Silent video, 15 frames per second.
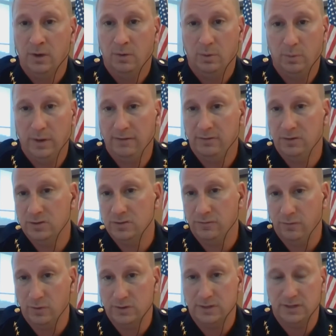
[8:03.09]
When we have a use of
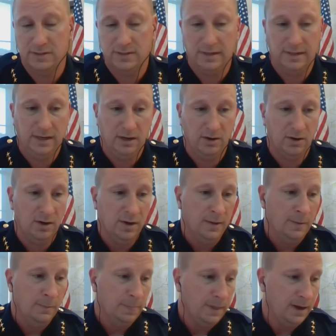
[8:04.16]
force incident here,
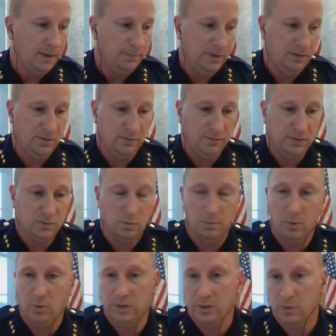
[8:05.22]
um, even if it's
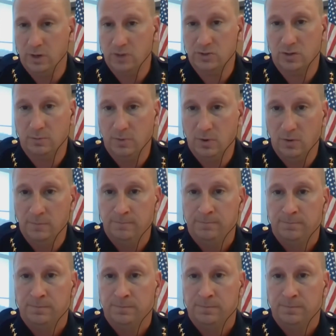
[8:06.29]
remotely questionable,